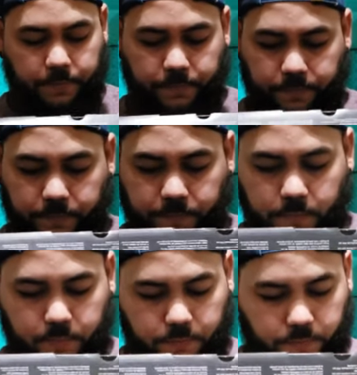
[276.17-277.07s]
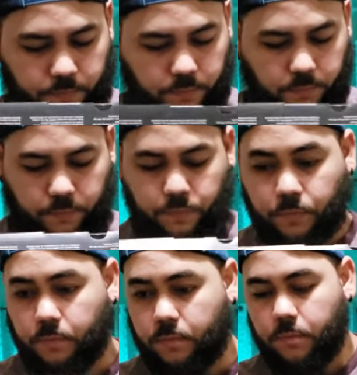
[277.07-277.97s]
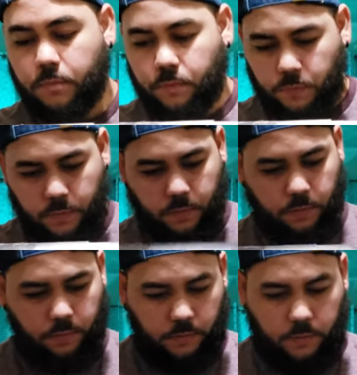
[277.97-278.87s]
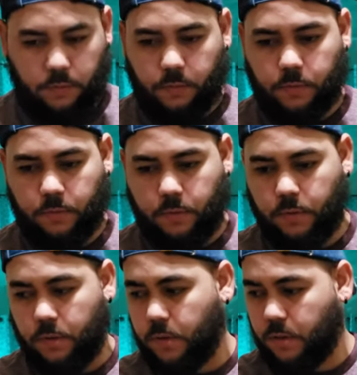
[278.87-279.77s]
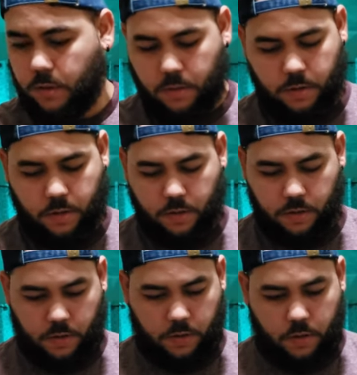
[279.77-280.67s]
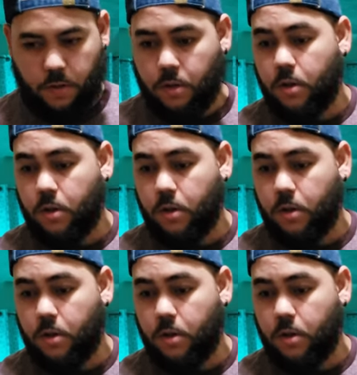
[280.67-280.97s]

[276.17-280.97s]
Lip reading: (silence)